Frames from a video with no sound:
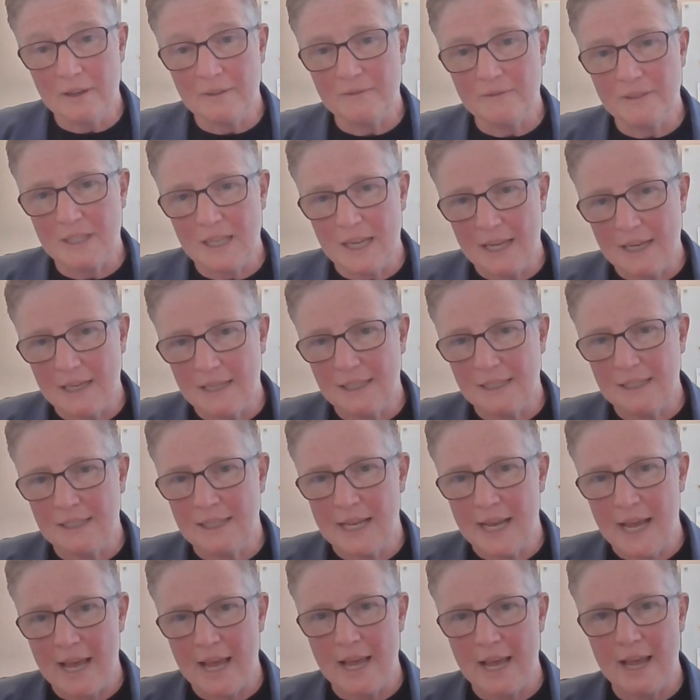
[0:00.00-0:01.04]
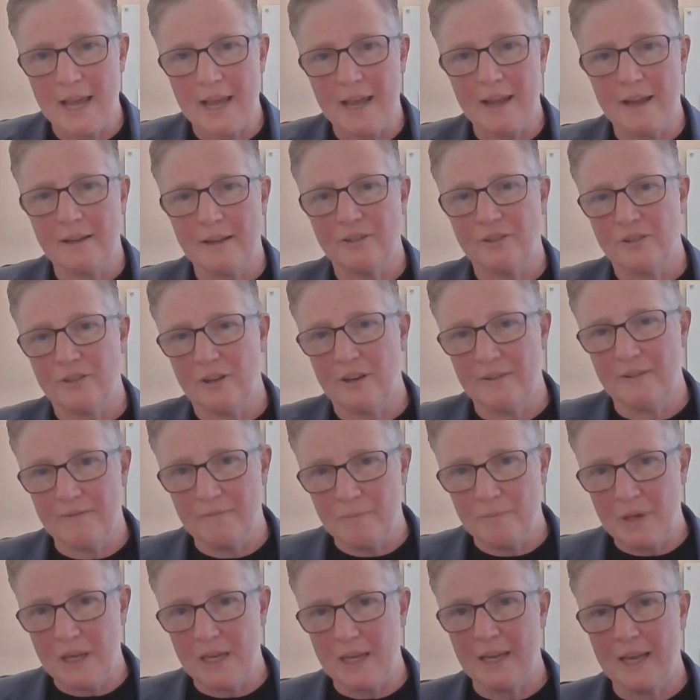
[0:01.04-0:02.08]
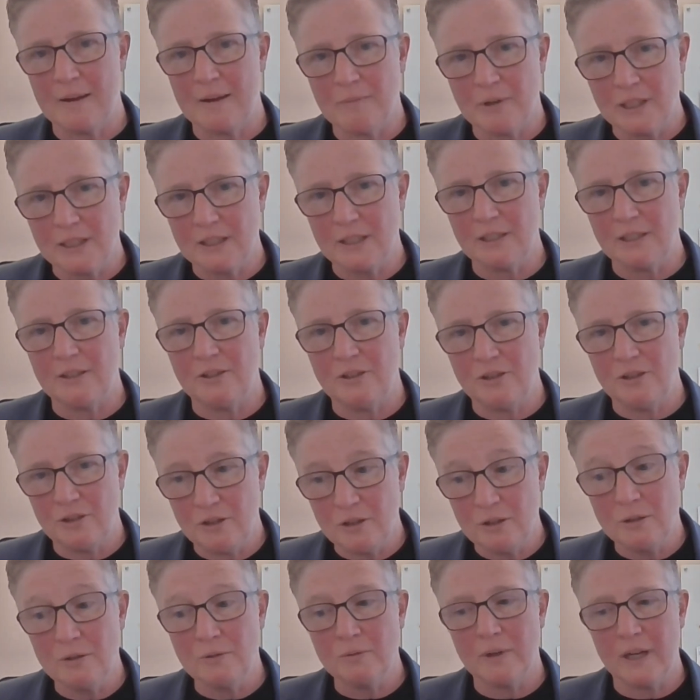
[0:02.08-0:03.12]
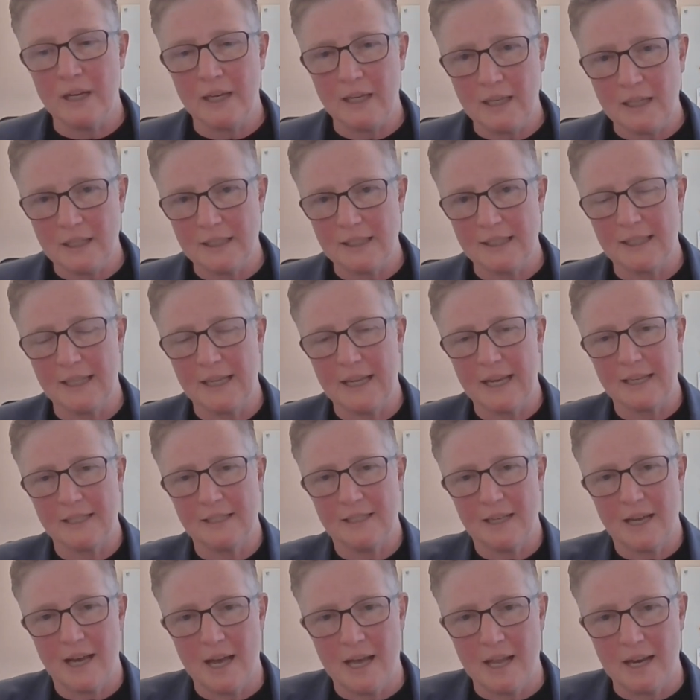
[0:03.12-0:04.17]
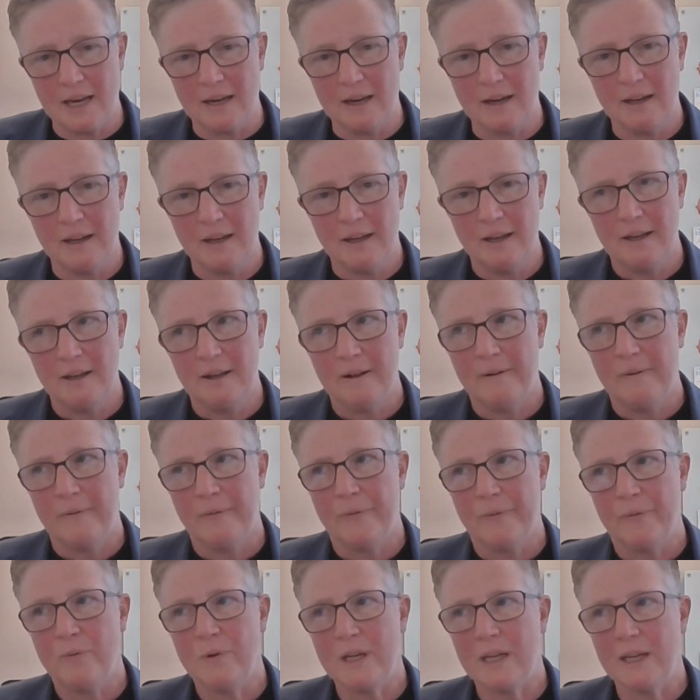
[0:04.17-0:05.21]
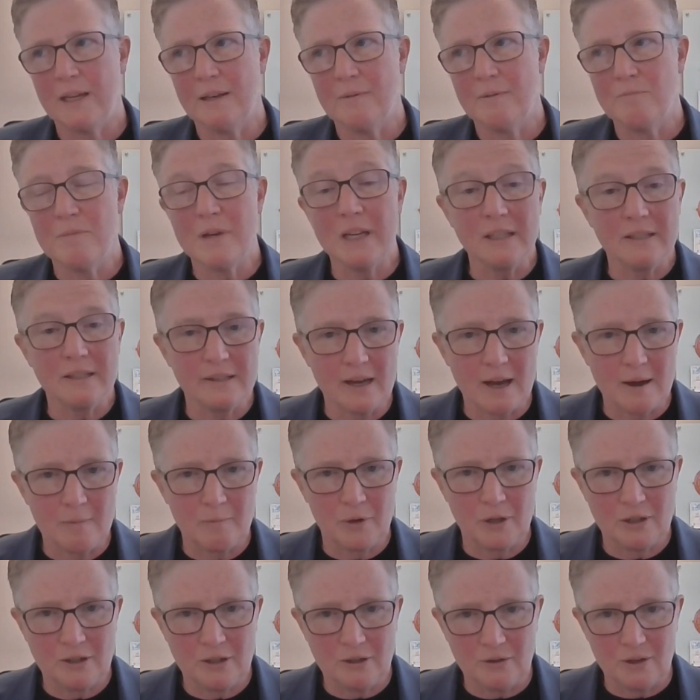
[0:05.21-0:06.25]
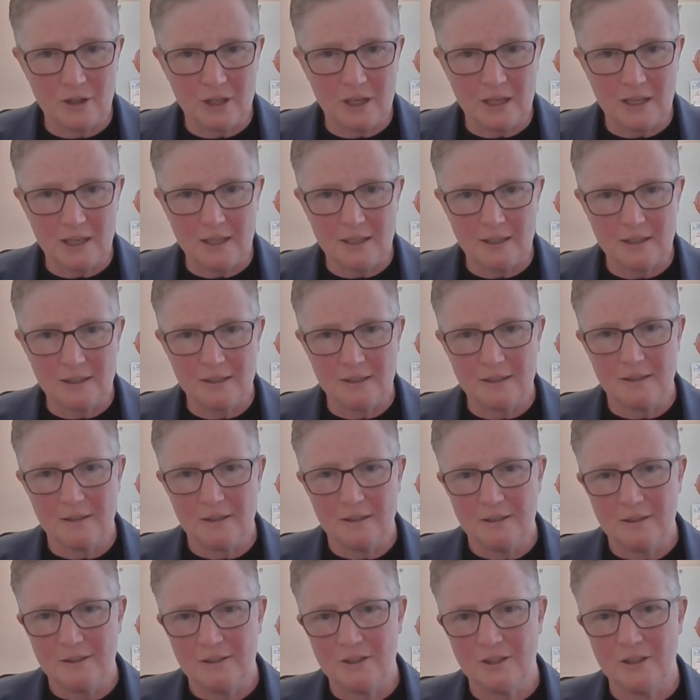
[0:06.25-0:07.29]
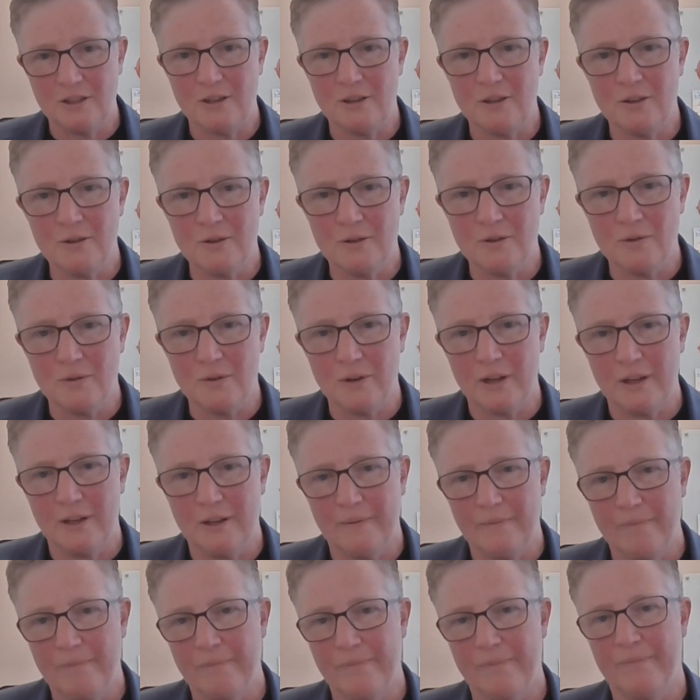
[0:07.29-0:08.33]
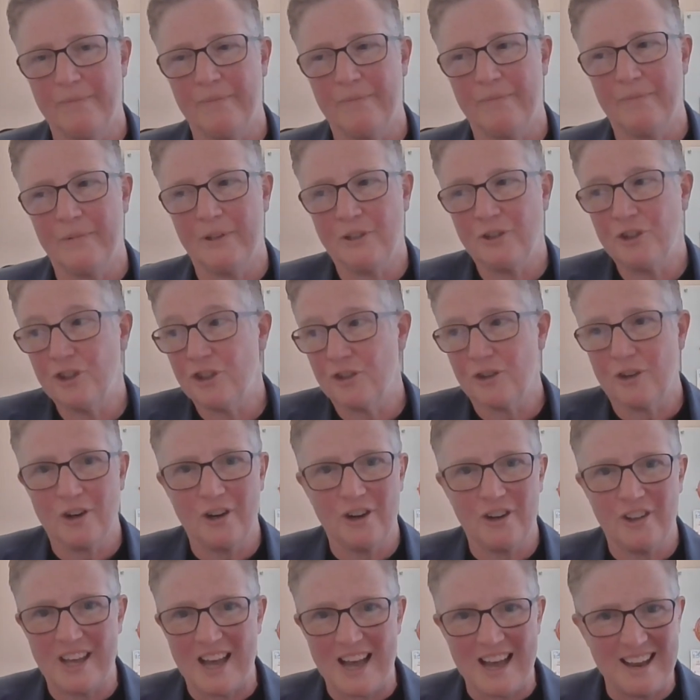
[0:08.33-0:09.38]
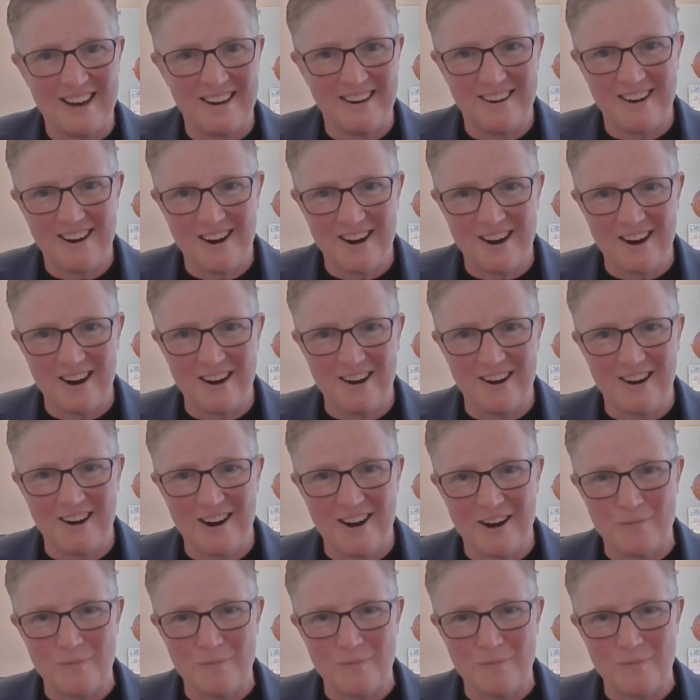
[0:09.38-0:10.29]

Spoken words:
of day-to-day sort of being able to do what needs to get done, we can miss opportunities to ensure that our